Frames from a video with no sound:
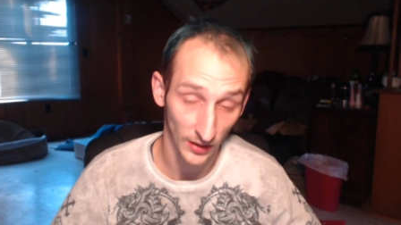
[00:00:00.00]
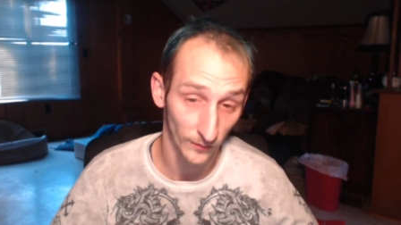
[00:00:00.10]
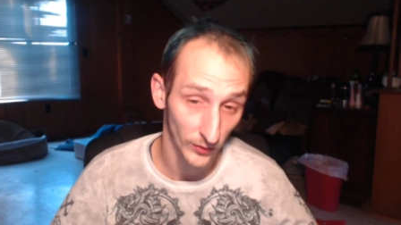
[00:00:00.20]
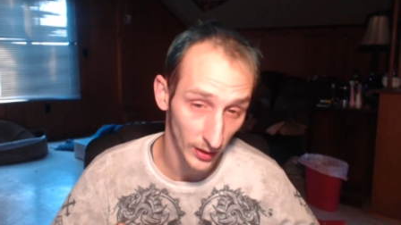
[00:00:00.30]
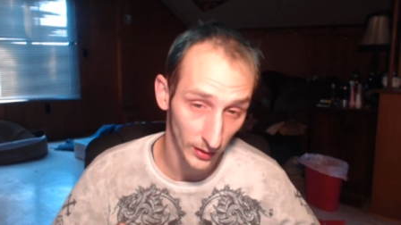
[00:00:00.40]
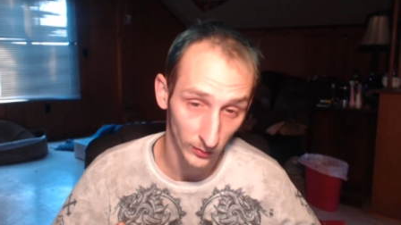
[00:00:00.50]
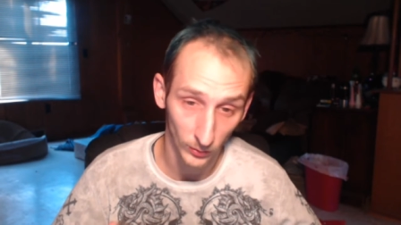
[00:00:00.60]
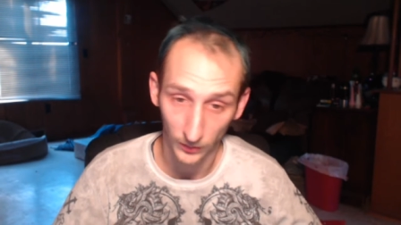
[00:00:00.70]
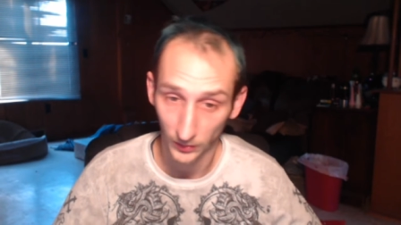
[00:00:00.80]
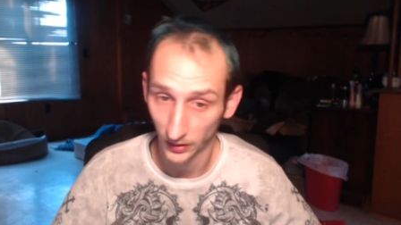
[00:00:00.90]
If not,
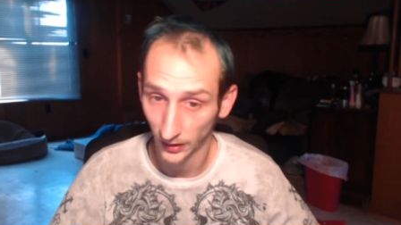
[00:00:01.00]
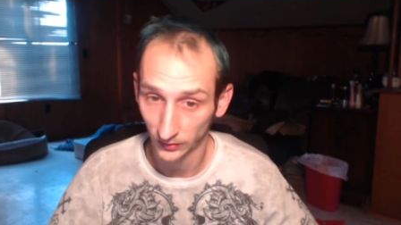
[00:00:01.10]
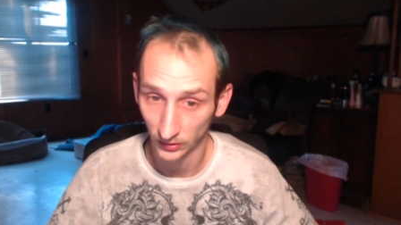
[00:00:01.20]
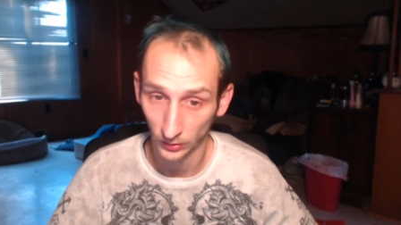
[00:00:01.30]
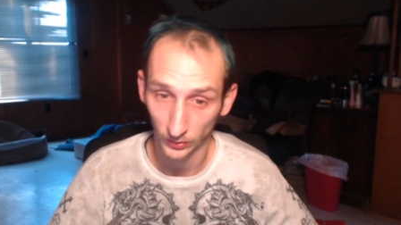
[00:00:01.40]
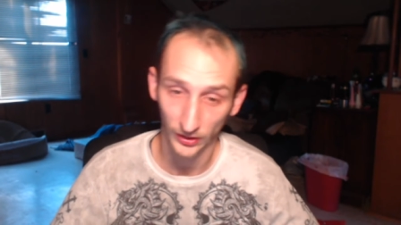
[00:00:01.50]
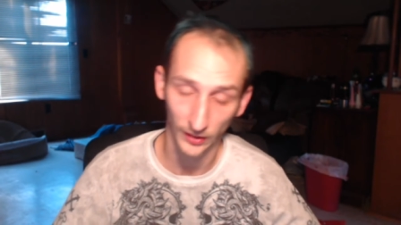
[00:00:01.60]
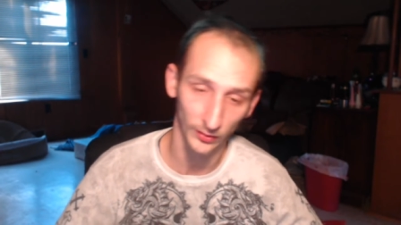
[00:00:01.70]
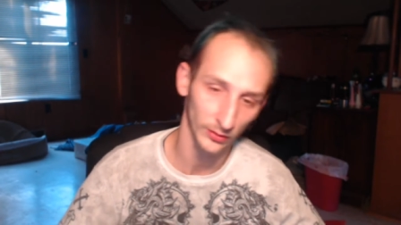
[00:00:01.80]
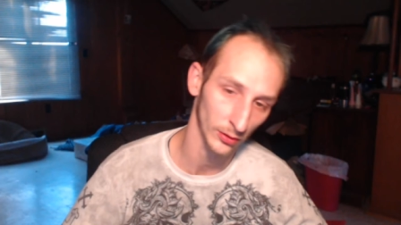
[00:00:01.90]
what I'm going to have to do is
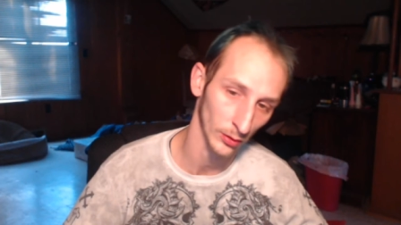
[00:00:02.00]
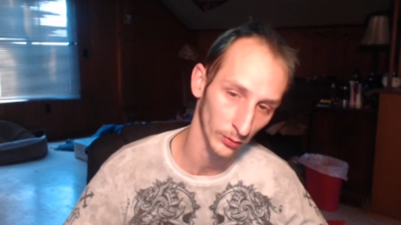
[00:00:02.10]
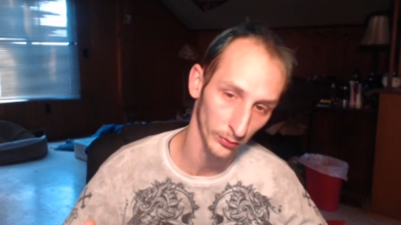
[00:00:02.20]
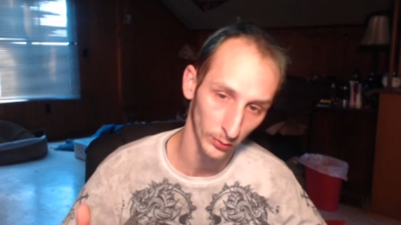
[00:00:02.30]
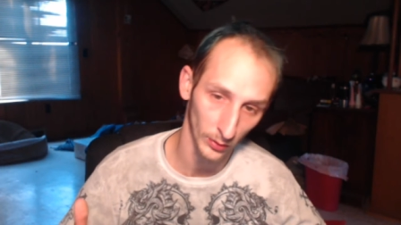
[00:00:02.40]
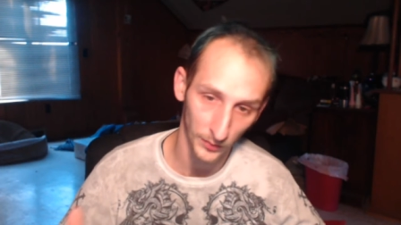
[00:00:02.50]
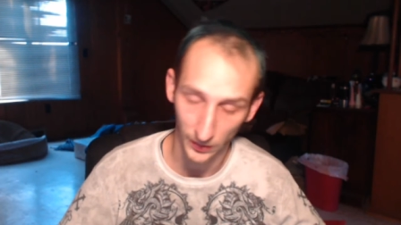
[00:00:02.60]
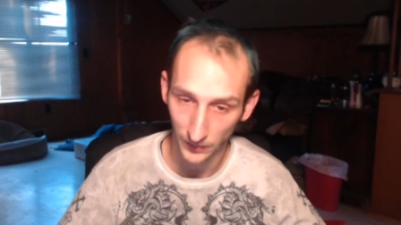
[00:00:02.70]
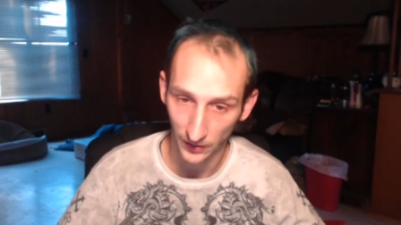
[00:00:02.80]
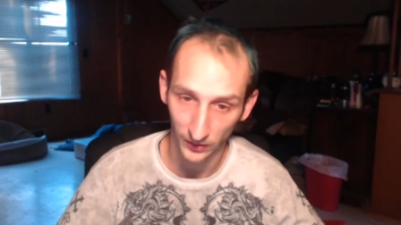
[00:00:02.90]
have it go through a
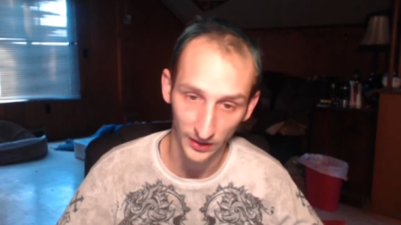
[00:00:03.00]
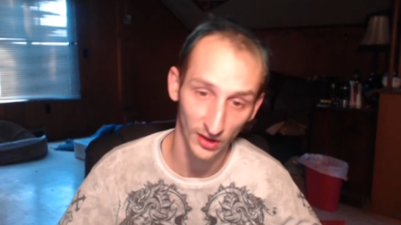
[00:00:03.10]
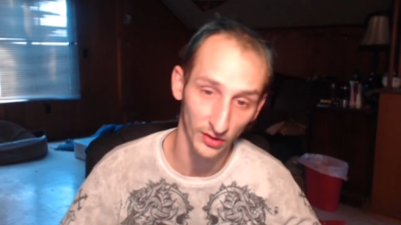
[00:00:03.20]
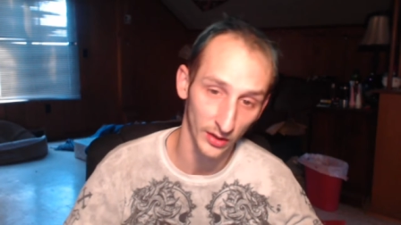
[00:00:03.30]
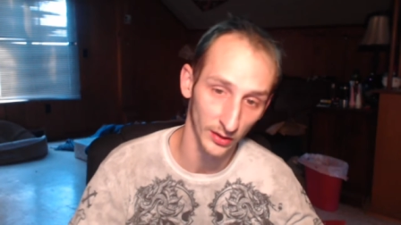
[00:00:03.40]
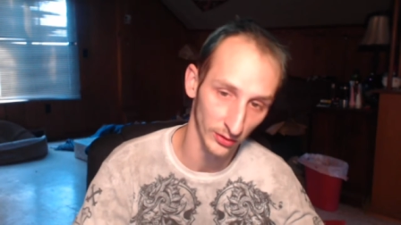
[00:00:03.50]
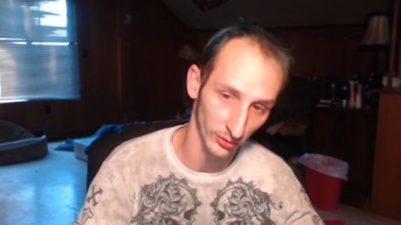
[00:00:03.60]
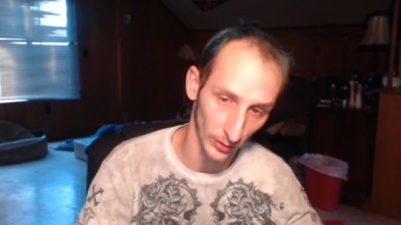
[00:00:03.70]
PayPal account and then direct